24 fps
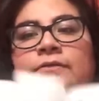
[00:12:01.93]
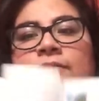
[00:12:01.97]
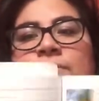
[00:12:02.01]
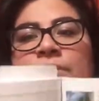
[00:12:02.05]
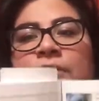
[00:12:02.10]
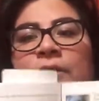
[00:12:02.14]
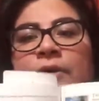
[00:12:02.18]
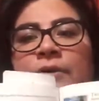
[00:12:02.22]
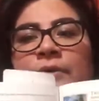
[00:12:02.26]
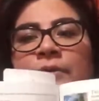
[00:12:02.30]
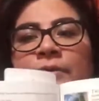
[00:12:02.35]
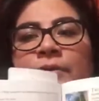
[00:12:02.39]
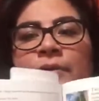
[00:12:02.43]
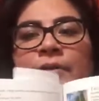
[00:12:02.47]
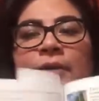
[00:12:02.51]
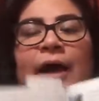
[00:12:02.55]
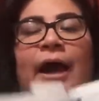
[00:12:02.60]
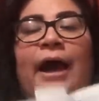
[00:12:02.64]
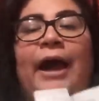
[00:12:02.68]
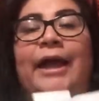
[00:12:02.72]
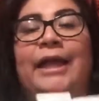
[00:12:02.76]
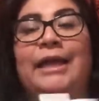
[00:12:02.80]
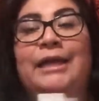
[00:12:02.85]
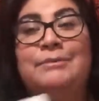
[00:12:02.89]
So
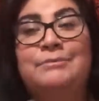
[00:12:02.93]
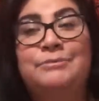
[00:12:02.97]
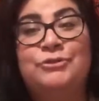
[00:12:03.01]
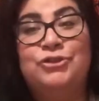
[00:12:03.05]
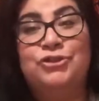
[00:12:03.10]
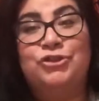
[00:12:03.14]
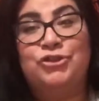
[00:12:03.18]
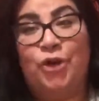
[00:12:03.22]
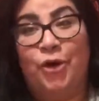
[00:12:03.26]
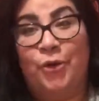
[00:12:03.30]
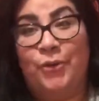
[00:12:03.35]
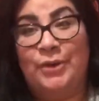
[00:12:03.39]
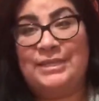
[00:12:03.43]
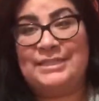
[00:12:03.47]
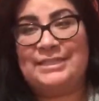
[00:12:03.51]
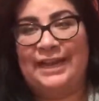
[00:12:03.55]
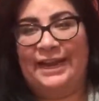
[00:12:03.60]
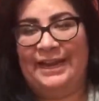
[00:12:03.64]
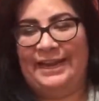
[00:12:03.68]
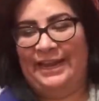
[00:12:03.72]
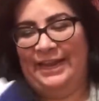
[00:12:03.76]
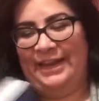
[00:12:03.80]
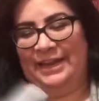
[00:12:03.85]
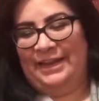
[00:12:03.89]
I am so
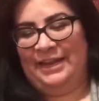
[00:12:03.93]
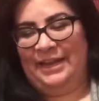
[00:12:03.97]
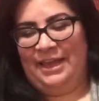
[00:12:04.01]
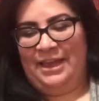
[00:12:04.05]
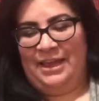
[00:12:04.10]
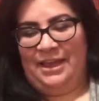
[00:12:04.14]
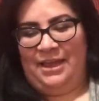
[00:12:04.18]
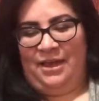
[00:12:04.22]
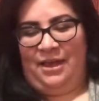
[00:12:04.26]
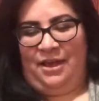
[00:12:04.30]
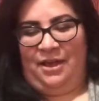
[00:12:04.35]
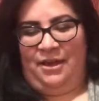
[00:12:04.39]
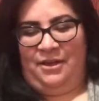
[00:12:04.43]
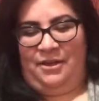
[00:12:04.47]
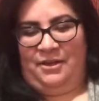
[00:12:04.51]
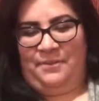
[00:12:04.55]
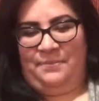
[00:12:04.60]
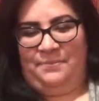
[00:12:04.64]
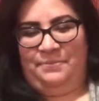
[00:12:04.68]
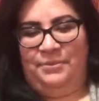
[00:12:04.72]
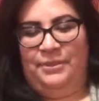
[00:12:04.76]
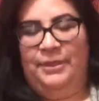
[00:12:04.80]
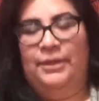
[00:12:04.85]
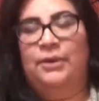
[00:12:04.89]
excited.
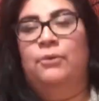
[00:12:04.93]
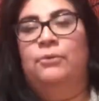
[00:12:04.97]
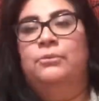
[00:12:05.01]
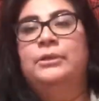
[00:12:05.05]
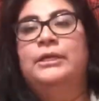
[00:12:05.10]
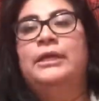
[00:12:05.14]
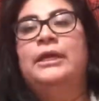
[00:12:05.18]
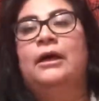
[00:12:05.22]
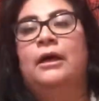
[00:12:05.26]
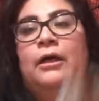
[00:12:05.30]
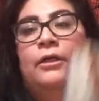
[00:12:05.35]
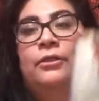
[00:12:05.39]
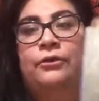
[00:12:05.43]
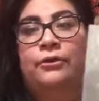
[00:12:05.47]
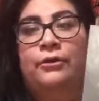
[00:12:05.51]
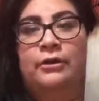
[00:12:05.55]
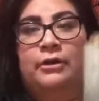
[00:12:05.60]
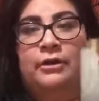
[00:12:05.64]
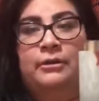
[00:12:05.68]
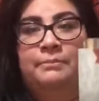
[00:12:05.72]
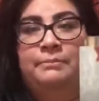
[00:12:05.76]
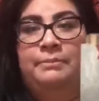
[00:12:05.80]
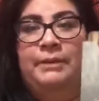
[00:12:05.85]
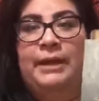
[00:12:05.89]
Um, the only other
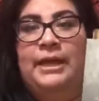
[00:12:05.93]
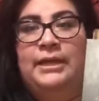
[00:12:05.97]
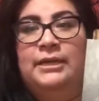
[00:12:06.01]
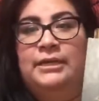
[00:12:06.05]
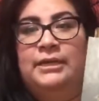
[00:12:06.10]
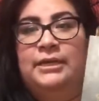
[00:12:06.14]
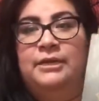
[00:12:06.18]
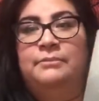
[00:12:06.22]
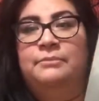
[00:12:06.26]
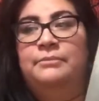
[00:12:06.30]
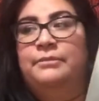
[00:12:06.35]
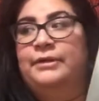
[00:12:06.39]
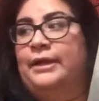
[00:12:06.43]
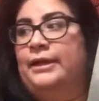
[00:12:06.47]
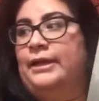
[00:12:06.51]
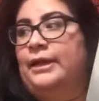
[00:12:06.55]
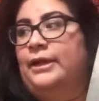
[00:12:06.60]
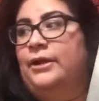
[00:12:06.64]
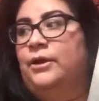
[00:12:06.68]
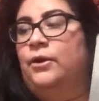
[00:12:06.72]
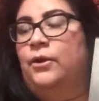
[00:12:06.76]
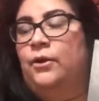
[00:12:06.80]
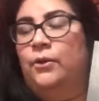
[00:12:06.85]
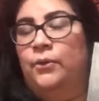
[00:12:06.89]
compendium that I
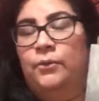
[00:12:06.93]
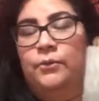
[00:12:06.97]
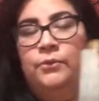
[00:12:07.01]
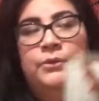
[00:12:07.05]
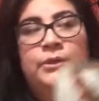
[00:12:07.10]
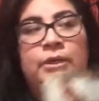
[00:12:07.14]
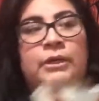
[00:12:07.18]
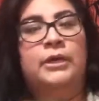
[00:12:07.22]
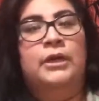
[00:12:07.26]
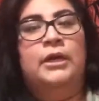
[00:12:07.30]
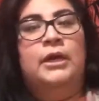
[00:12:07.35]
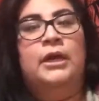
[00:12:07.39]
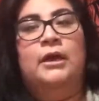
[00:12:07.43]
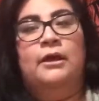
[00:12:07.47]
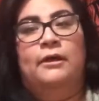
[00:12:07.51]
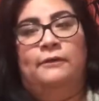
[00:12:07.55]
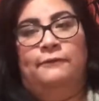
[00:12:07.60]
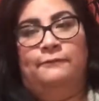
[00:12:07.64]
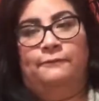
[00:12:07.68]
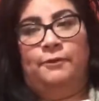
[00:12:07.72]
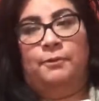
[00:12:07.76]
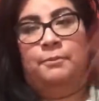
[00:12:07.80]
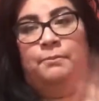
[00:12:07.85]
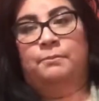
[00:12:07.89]
own
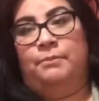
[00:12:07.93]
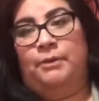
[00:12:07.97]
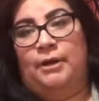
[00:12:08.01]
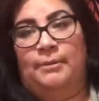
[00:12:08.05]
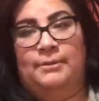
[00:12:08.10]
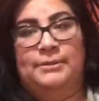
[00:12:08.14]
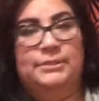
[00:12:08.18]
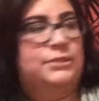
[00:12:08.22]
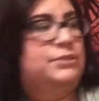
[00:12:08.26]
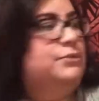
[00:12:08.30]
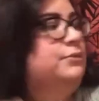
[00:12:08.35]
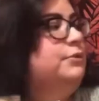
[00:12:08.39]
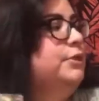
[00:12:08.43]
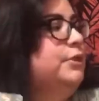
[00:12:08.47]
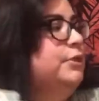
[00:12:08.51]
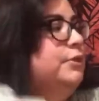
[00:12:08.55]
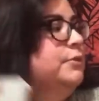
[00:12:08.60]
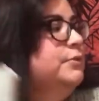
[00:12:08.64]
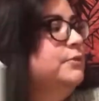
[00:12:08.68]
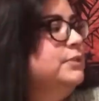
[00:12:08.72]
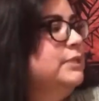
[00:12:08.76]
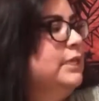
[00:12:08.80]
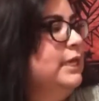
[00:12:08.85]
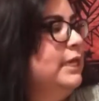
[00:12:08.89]
from Baba
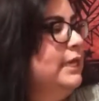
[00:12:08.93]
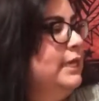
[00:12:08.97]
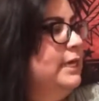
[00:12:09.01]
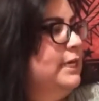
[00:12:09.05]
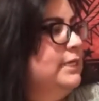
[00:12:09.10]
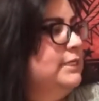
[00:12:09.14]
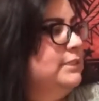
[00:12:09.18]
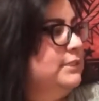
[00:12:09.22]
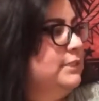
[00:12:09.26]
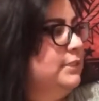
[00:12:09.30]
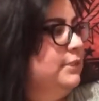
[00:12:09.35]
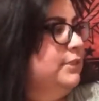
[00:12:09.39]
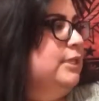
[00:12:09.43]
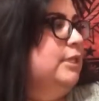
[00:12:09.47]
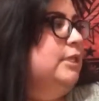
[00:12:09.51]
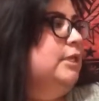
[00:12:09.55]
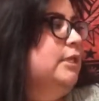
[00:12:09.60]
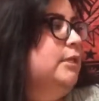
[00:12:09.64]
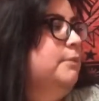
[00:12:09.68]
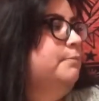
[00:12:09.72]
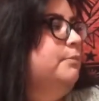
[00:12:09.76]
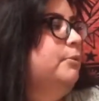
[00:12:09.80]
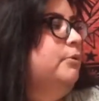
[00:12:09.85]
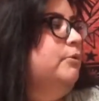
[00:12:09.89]
Studios is
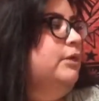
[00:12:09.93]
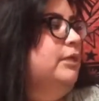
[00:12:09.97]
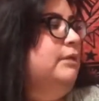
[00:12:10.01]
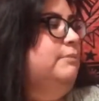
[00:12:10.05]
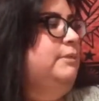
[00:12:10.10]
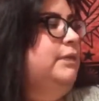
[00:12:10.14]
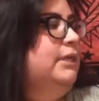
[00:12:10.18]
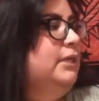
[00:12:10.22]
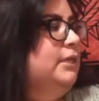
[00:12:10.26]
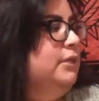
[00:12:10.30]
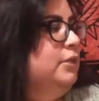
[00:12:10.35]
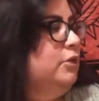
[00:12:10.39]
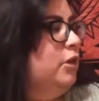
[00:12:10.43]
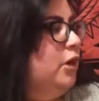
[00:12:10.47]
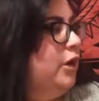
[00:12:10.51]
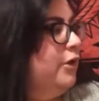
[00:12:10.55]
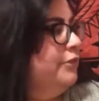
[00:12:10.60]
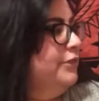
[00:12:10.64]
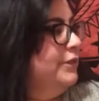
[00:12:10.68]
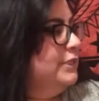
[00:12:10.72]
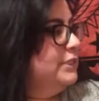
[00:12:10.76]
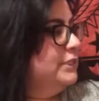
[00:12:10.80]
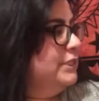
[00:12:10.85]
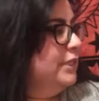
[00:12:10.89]
the Bohemian
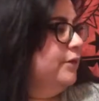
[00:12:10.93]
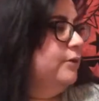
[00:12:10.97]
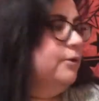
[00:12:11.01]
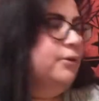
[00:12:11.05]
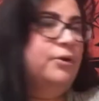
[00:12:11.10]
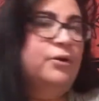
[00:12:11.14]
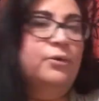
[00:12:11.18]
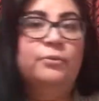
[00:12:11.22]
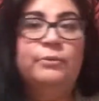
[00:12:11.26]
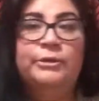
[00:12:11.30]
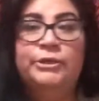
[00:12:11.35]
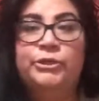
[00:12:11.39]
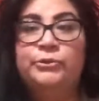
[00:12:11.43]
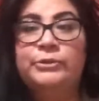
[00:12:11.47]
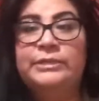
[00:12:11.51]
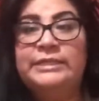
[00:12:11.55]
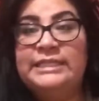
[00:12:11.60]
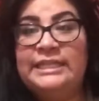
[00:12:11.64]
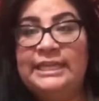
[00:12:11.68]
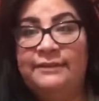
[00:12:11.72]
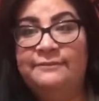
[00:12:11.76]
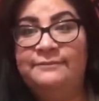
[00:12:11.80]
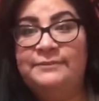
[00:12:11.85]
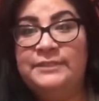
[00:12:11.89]
Gothic Tarot, which was
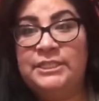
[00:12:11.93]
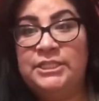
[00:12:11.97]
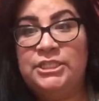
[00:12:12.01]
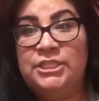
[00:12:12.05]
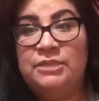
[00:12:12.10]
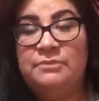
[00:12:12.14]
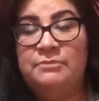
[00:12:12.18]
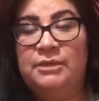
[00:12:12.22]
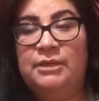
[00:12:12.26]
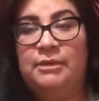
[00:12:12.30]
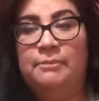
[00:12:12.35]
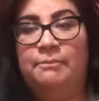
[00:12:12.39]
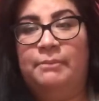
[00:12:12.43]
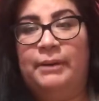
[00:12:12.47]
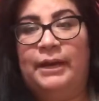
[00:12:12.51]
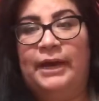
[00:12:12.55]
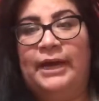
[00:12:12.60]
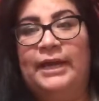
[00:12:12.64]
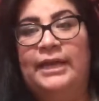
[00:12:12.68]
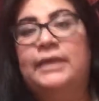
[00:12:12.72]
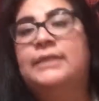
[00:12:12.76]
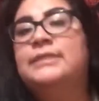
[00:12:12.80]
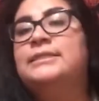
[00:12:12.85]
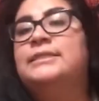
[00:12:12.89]
gifted to me
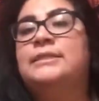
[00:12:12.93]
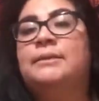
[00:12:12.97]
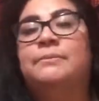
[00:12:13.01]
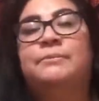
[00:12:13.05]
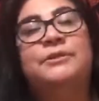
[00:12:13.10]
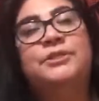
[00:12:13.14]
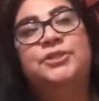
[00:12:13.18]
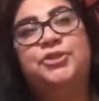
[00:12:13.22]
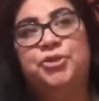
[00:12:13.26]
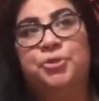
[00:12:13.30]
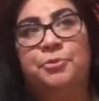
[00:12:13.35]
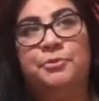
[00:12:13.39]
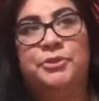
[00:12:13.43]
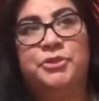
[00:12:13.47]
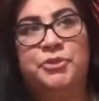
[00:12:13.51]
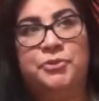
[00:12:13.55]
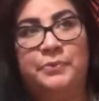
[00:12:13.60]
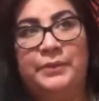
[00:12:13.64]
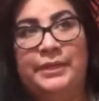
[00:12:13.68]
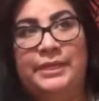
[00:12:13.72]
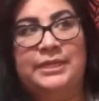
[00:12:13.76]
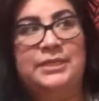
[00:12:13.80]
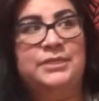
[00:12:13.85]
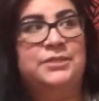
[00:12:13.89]
by someone super
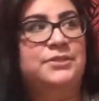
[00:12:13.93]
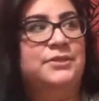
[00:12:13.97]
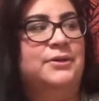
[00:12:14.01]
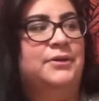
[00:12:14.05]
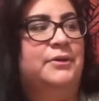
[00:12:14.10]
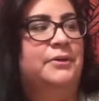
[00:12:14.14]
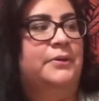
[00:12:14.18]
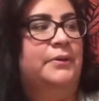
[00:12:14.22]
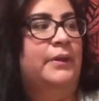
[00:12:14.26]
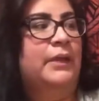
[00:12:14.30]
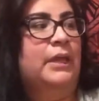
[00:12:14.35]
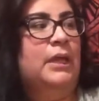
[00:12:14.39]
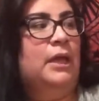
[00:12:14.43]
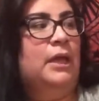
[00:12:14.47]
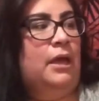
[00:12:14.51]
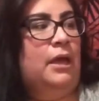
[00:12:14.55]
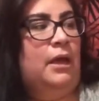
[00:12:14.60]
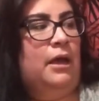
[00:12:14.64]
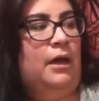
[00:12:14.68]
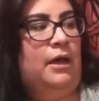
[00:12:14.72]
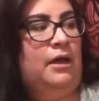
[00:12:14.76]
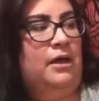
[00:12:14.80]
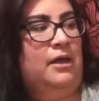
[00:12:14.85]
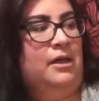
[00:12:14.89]
sweet. So
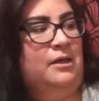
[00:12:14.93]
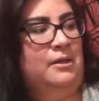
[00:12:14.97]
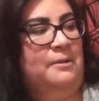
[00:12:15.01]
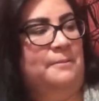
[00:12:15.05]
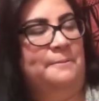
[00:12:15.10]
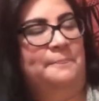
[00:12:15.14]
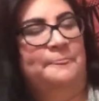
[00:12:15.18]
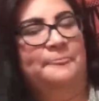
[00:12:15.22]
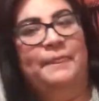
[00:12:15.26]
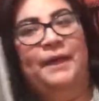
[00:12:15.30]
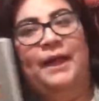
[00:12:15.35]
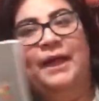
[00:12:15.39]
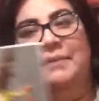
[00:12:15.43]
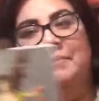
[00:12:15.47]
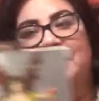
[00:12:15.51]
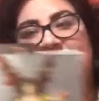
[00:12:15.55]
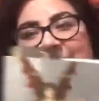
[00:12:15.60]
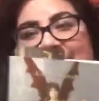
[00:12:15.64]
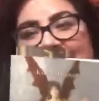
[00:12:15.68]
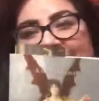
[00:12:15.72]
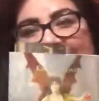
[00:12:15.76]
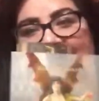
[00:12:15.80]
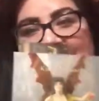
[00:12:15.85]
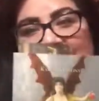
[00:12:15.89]
um, I'm
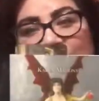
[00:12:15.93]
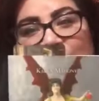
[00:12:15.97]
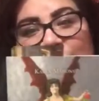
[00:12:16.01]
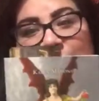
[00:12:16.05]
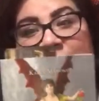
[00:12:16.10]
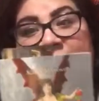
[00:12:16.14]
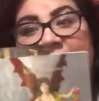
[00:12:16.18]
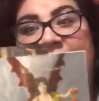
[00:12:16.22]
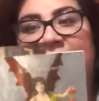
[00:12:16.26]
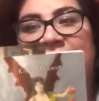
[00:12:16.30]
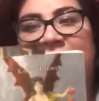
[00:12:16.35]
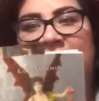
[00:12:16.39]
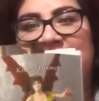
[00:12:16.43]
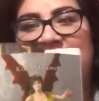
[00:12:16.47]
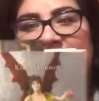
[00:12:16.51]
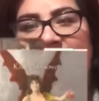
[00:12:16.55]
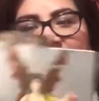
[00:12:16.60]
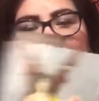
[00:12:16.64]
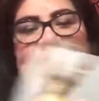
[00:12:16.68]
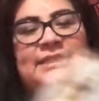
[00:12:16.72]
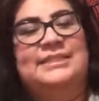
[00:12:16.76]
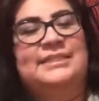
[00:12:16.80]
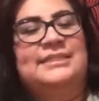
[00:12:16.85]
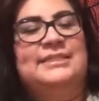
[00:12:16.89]
excited to dive into
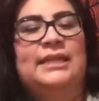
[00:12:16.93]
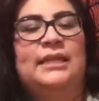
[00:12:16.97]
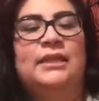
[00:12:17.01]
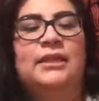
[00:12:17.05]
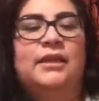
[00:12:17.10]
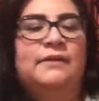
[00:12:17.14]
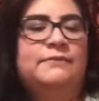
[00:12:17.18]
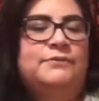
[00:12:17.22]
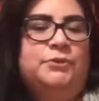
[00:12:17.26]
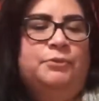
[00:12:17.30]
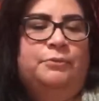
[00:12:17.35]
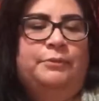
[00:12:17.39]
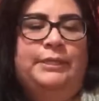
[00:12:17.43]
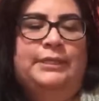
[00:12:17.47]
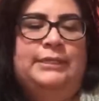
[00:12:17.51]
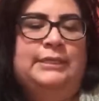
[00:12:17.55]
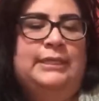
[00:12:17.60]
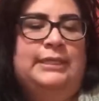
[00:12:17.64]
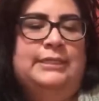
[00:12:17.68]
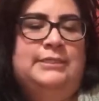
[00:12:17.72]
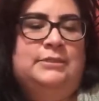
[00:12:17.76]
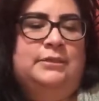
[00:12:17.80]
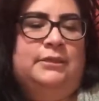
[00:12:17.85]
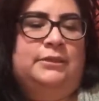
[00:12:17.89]
these because I love to read
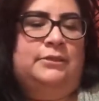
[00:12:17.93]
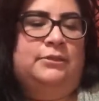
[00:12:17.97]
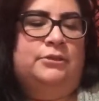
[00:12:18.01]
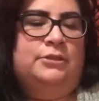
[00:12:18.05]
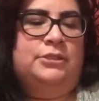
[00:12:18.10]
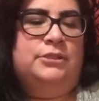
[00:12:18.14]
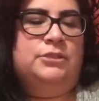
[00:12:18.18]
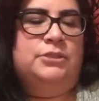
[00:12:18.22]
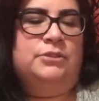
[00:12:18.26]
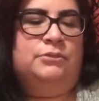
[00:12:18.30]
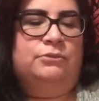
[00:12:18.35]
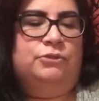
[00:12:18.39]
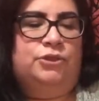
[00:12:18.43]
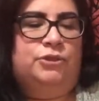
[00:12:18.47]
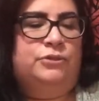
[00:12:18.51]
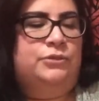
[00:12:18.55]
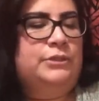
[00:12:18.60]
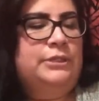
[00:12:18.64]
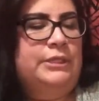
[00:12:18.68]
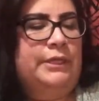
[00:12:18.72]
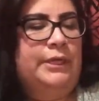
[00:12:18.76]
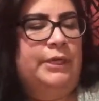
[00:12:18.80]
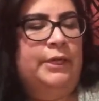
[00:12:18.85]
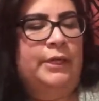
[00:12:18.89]
these. Like they're just so
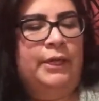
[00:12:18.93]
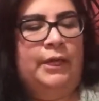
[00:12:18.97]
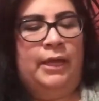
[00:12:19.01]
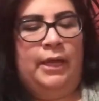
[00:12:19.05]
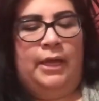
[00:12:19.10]
juicy.